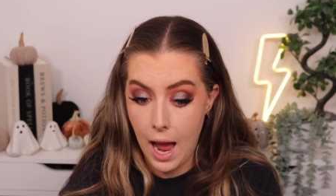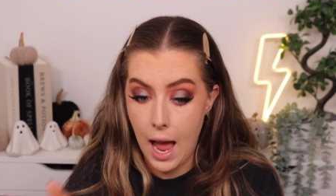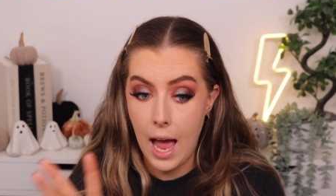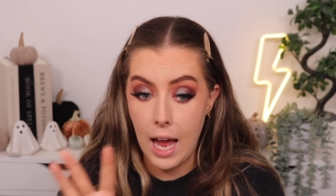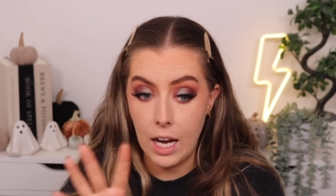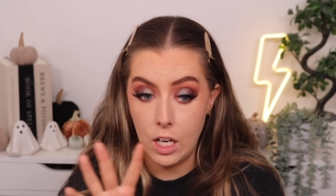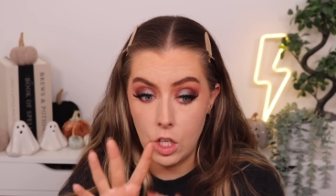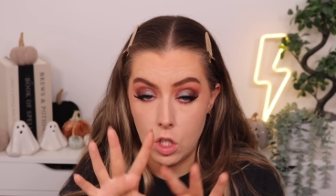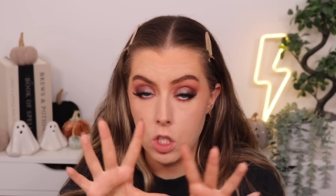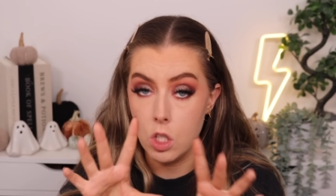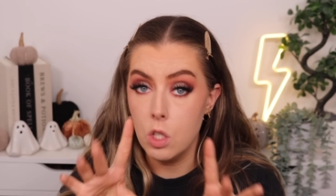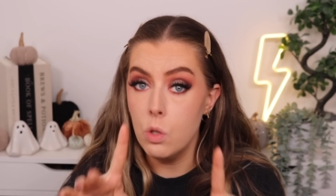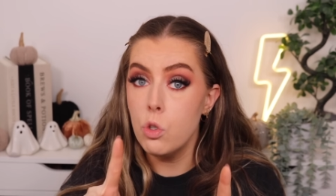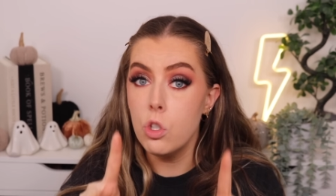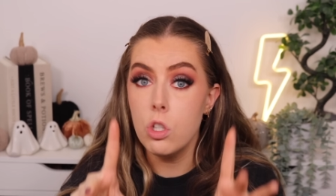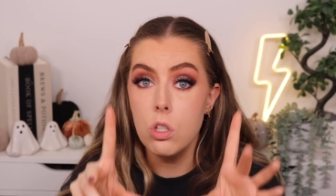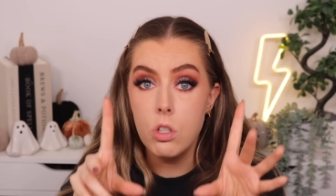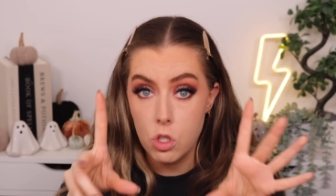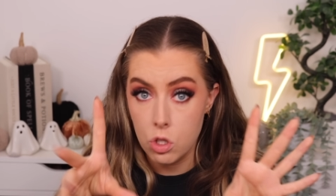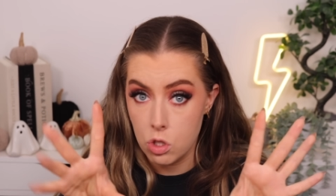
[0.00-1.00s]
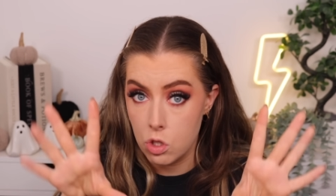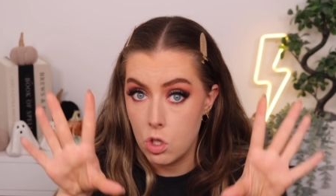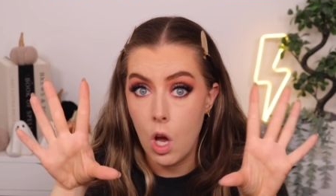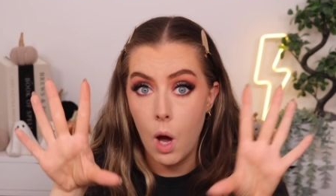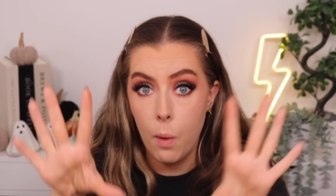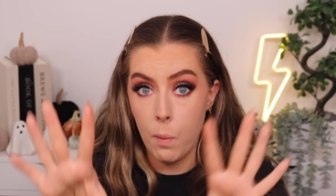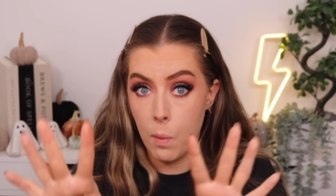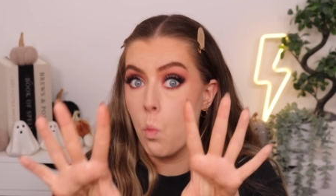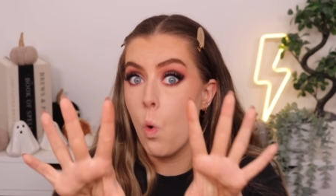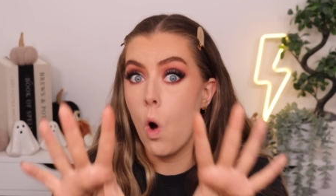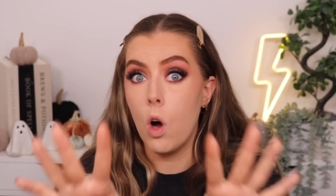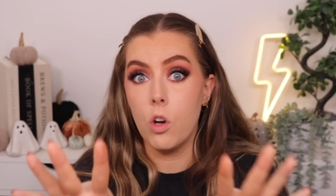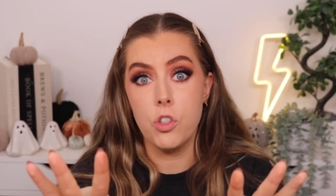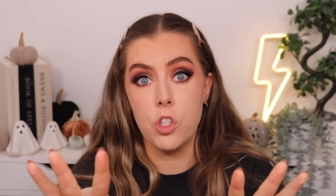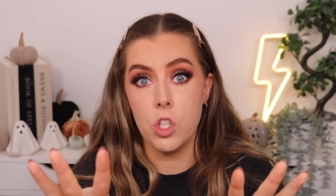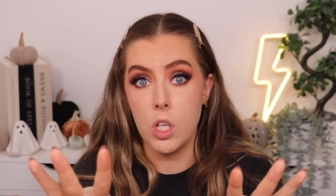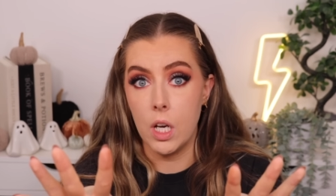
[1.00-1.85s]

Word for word: and you should just go and watch